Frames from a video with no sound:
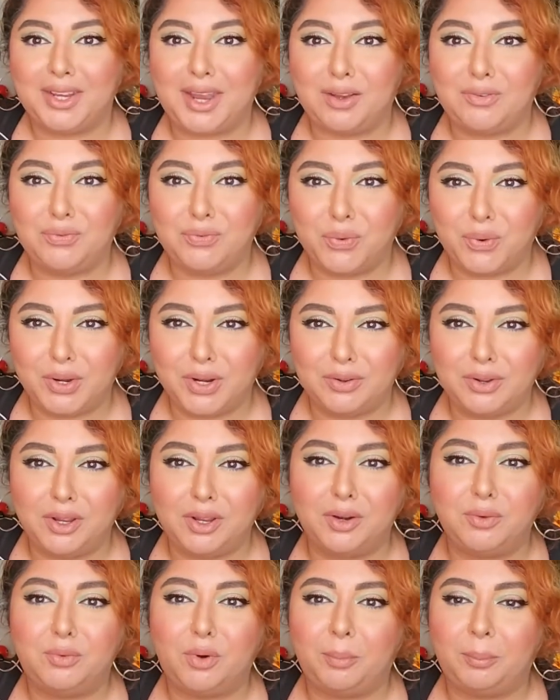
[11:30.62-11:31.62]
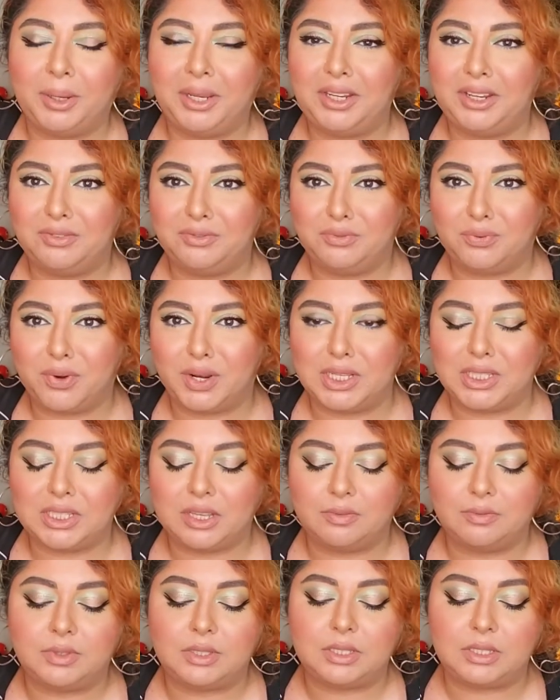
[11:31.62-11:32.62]
Now for the Romanian phrase
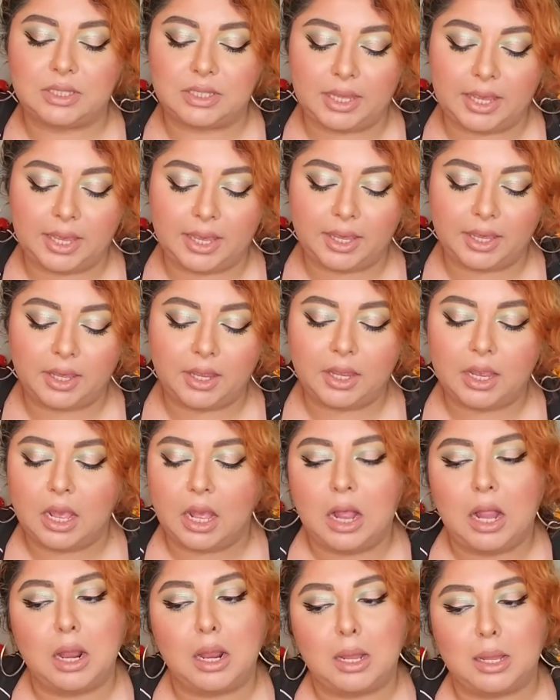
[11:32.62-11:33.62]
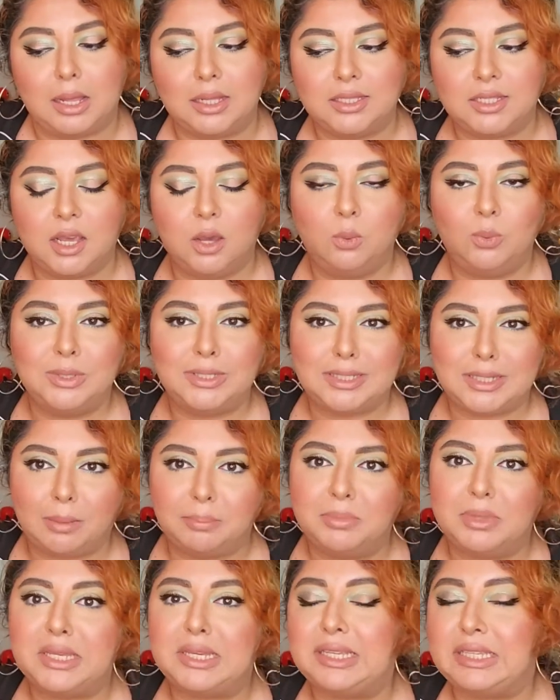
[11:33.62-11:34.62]
of the day, let's go with
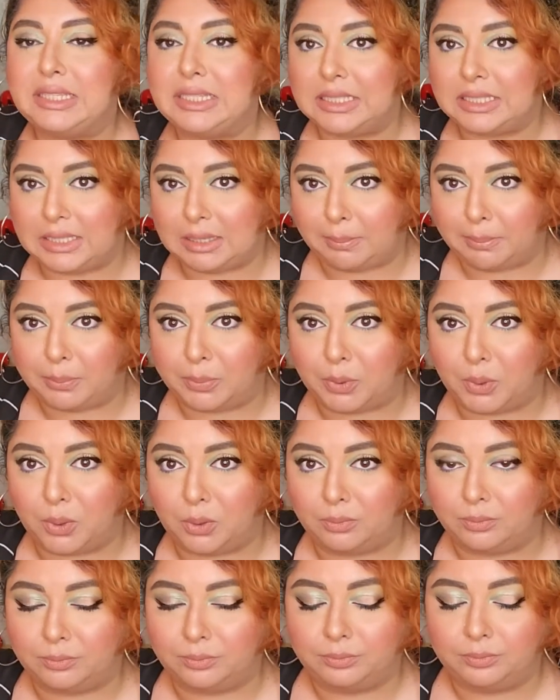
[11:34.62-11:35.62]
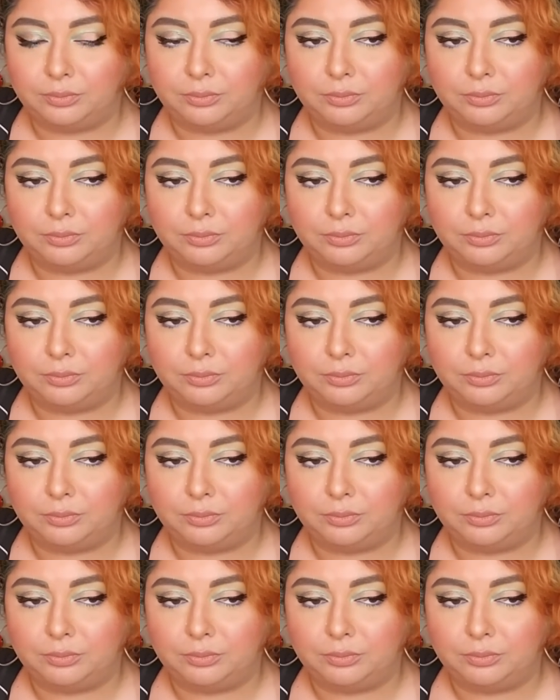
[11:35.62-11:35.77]
something simple.